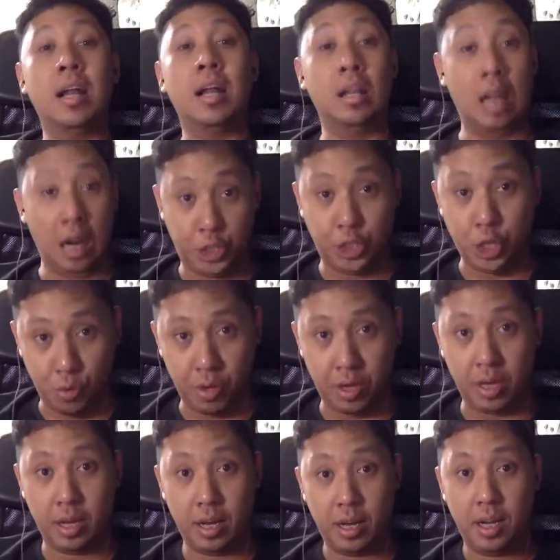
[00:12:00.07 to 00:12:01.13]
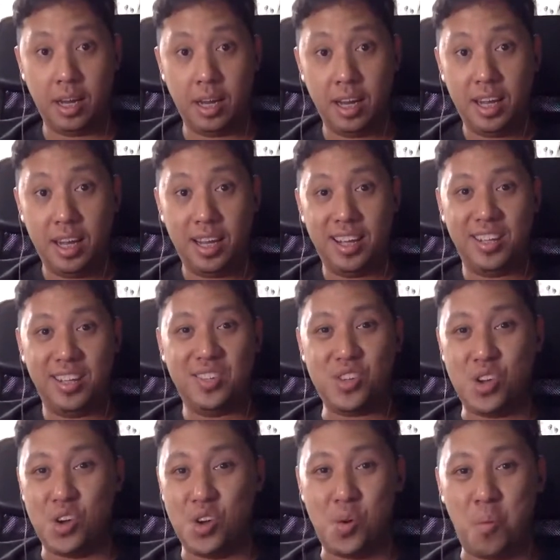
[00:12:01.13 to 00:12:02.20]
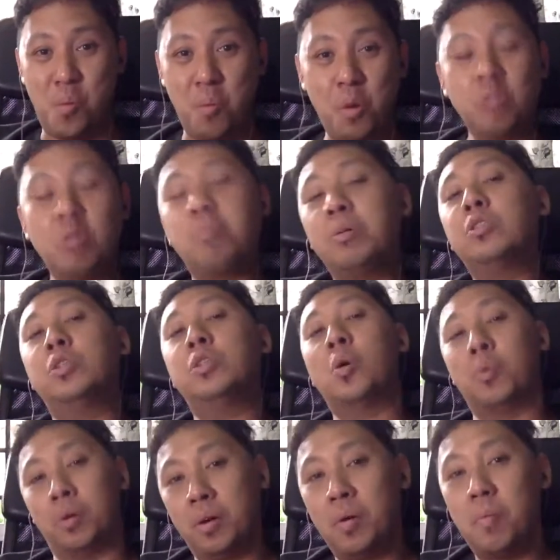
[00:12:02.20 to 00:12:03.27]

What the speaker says: luxury. So most people don't.